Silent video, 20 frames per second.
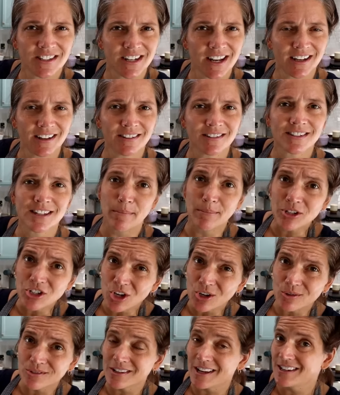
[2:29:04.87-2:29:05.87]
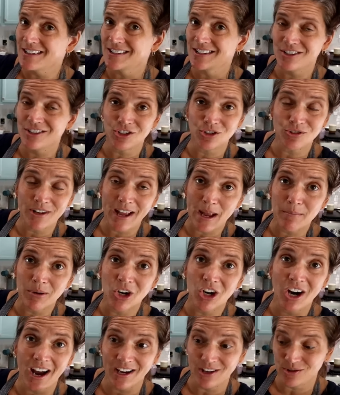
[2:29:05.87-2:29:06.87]
cheesesteak, sloppy joes. I just didn't do
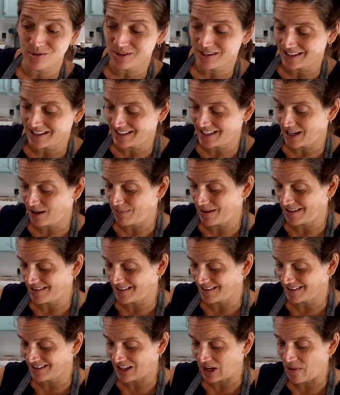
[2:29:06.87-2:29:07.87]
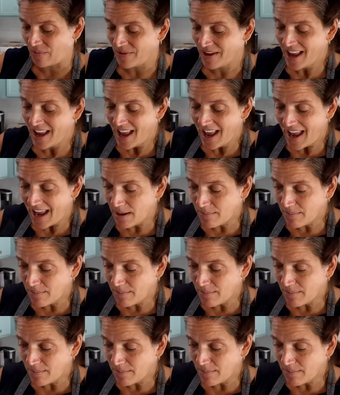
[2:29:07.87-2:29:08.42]
hamburger. I used the steak pieces. So